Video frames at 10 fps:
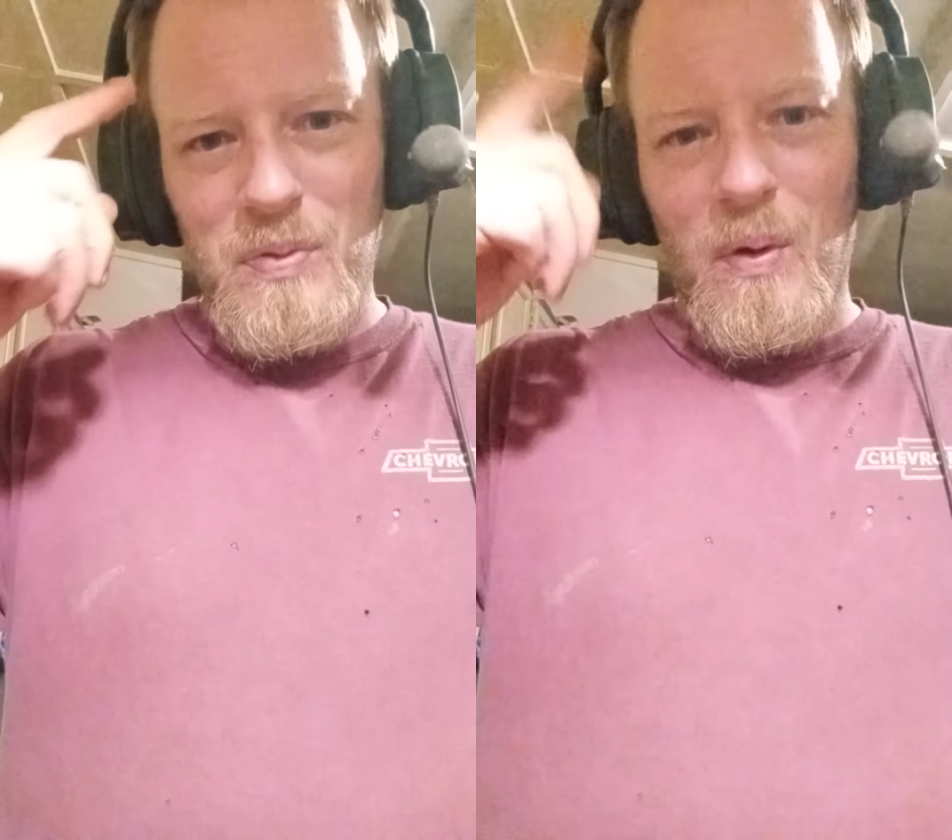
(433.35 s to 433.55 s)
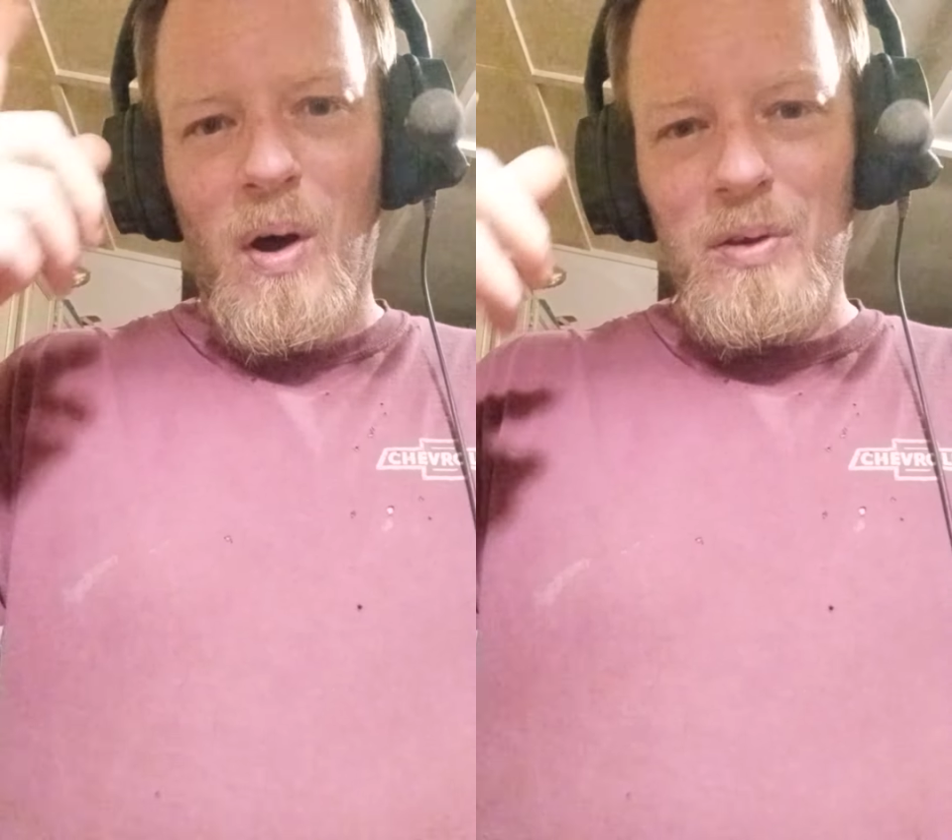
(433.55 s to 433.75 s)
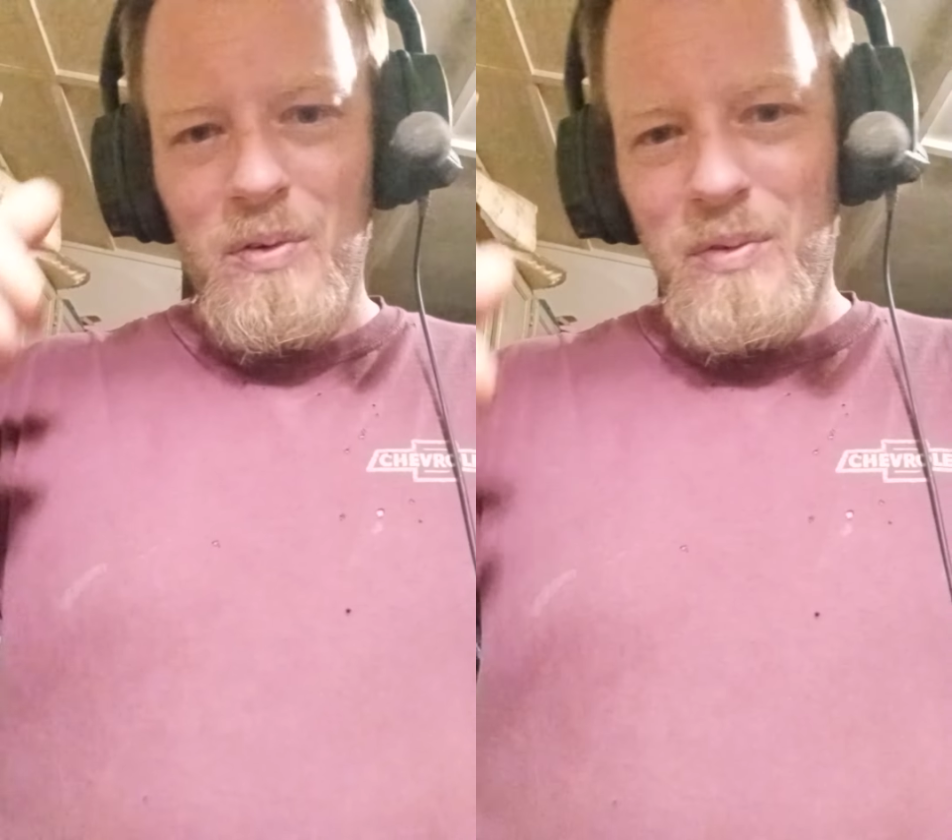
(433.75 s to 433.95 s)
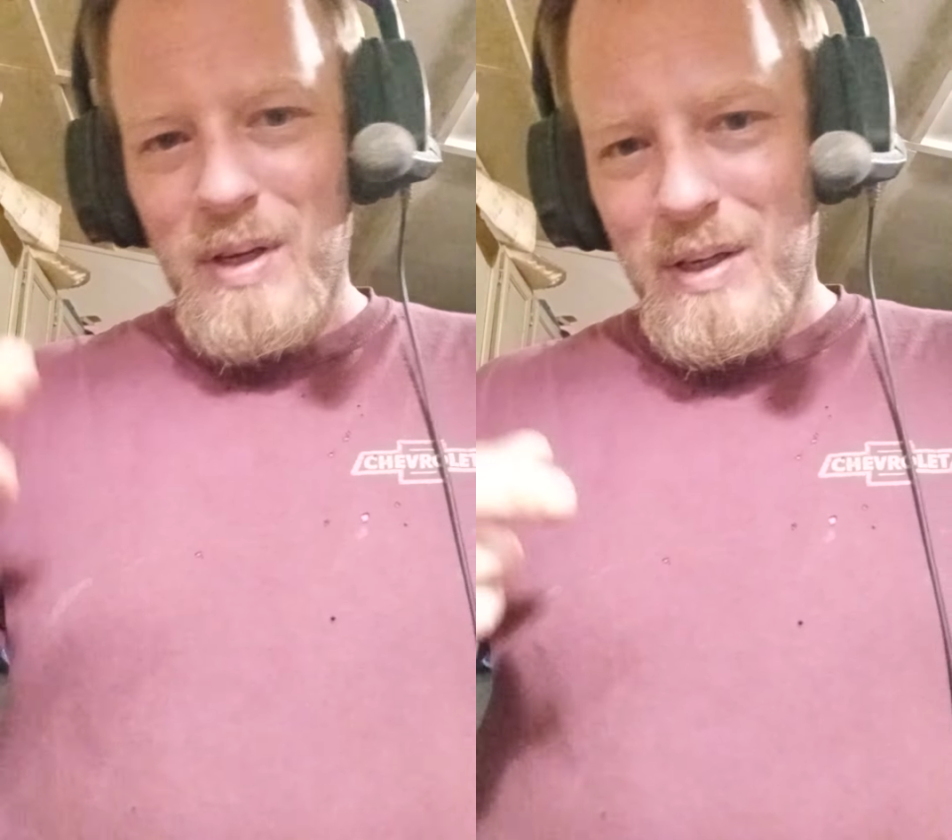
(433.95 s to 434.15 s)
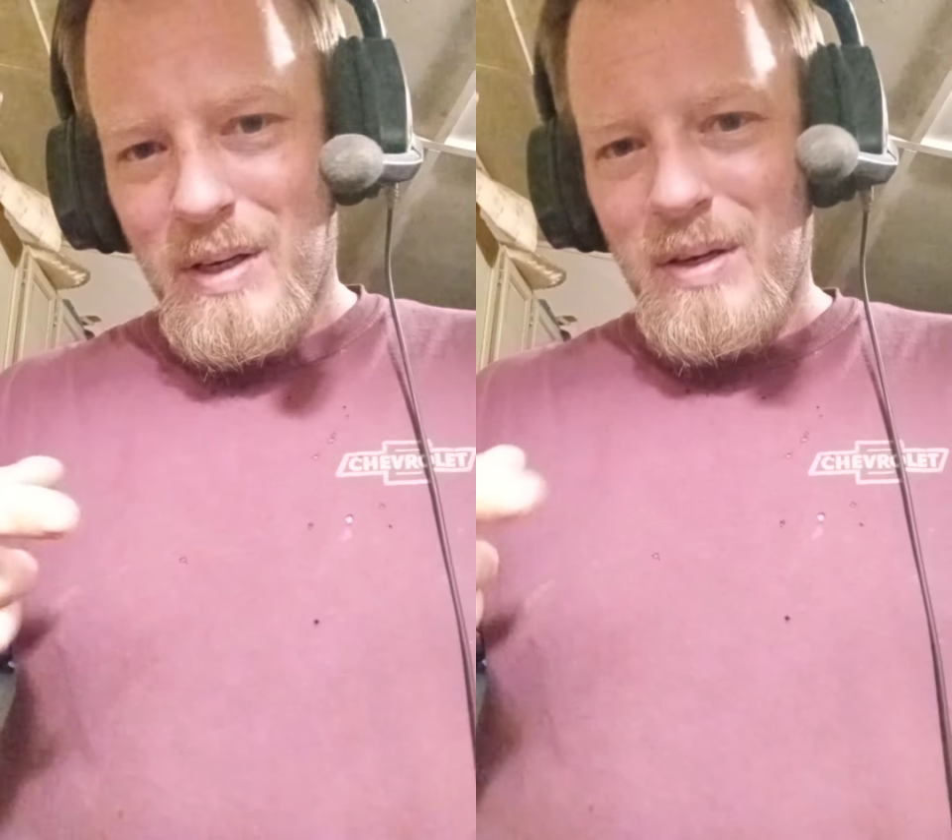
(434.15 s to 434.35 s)
thought you
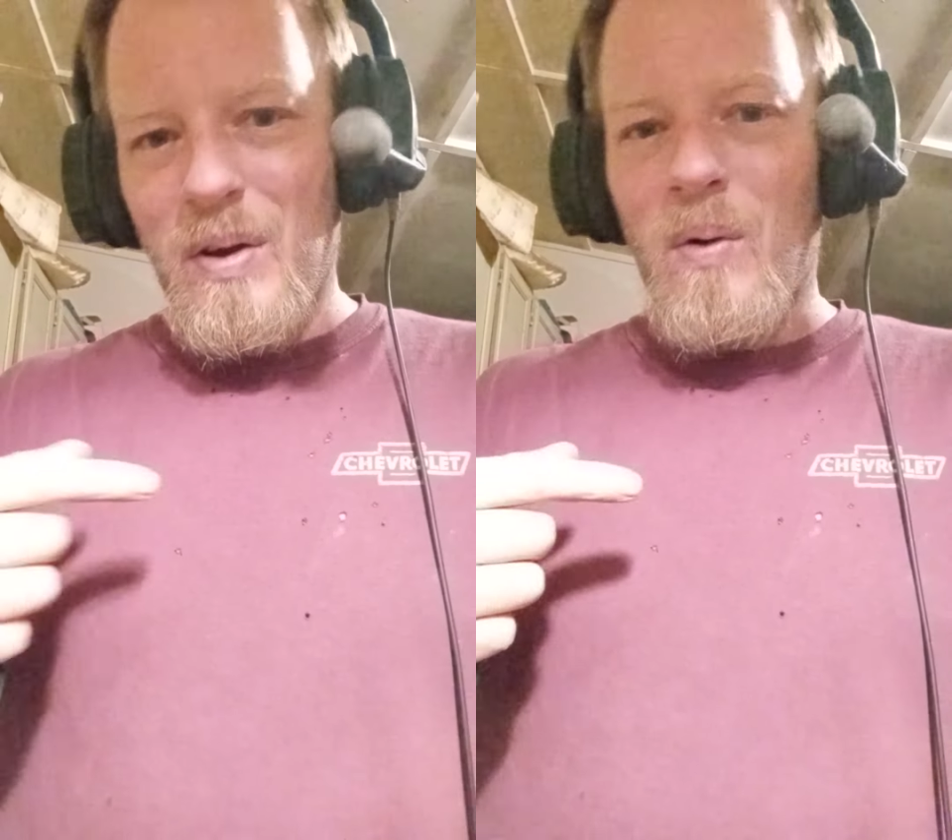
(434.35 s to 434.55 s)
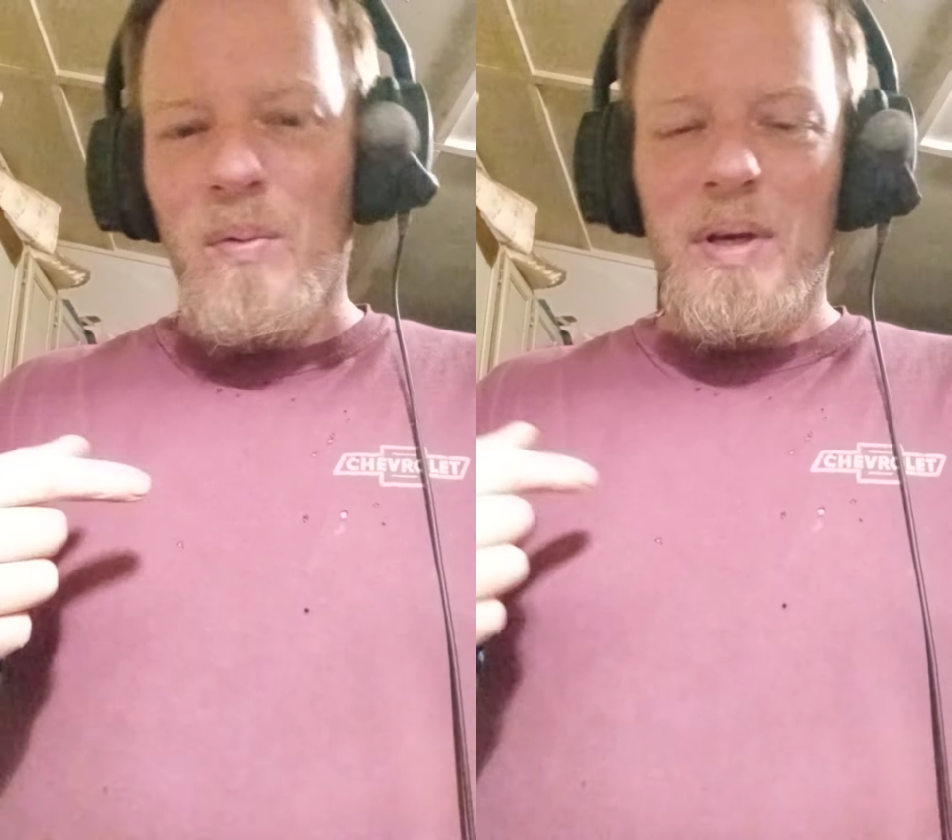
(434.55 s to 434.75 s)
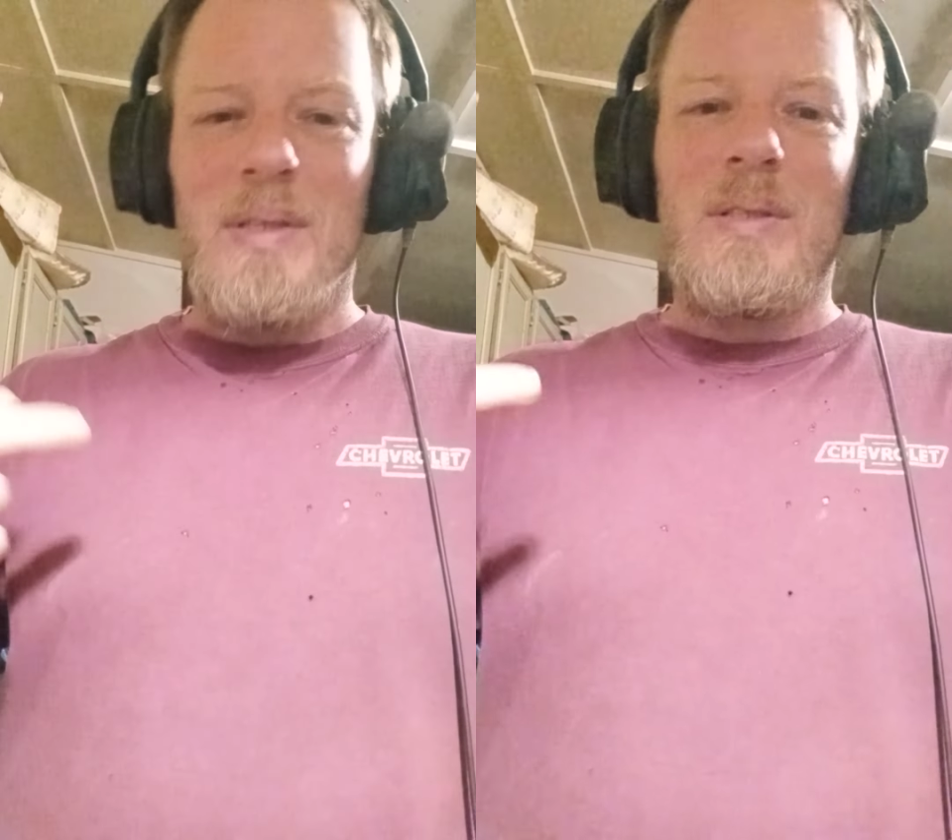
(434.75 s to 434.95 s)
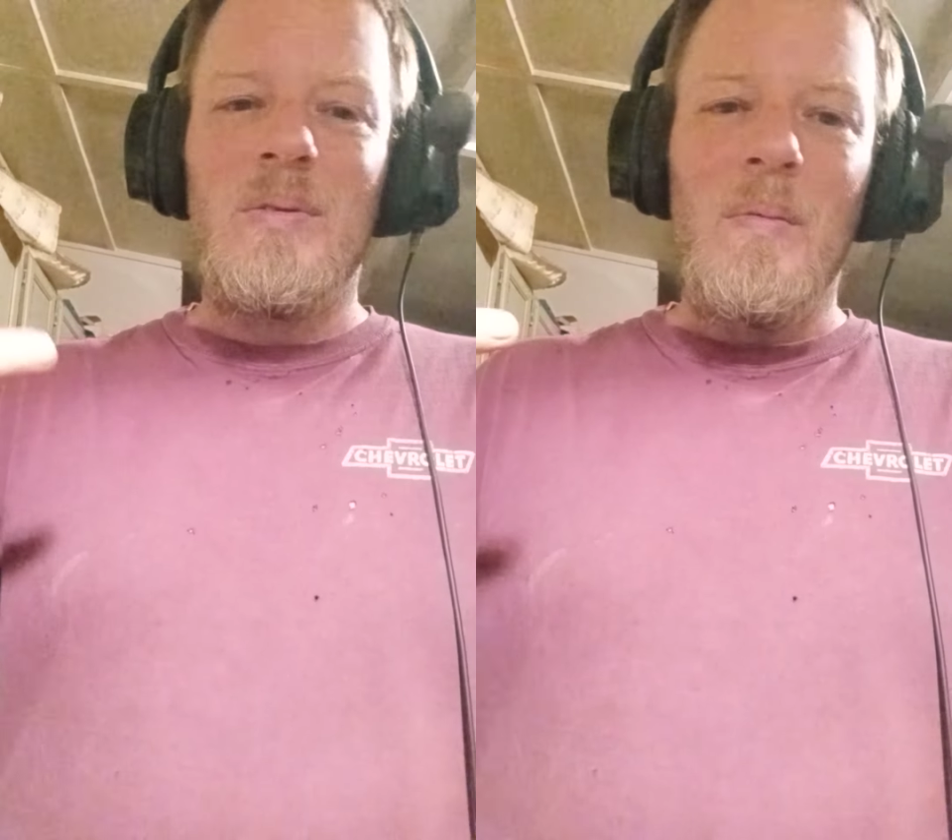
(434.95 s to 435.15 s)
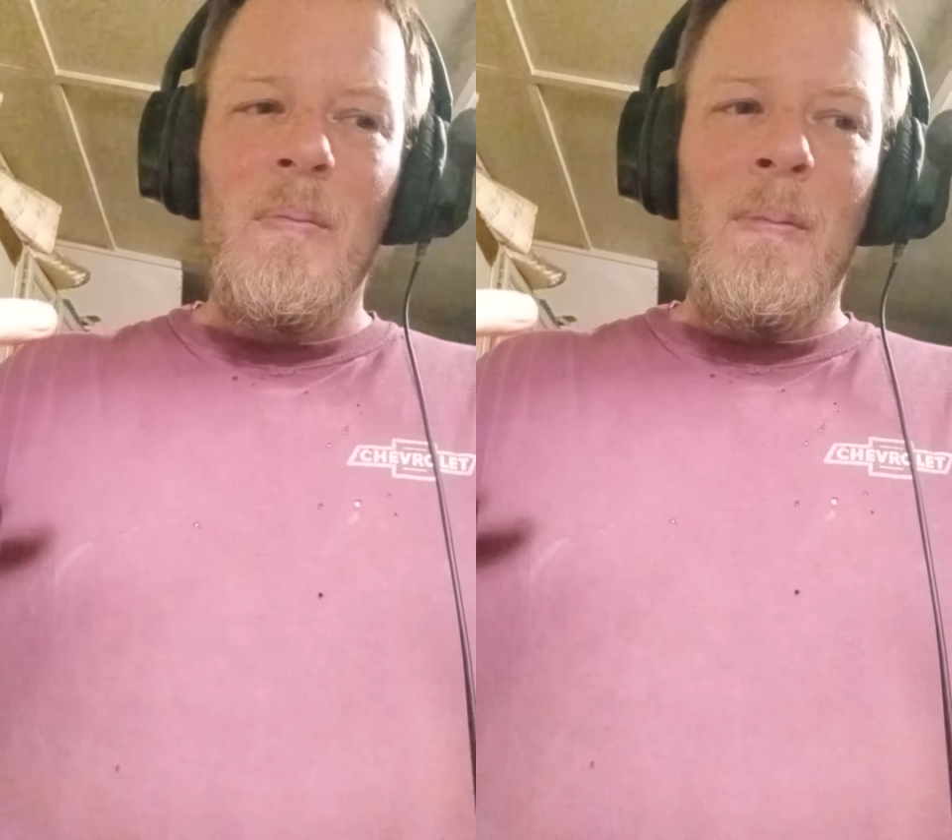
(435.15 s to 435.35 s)
needed. No, it's,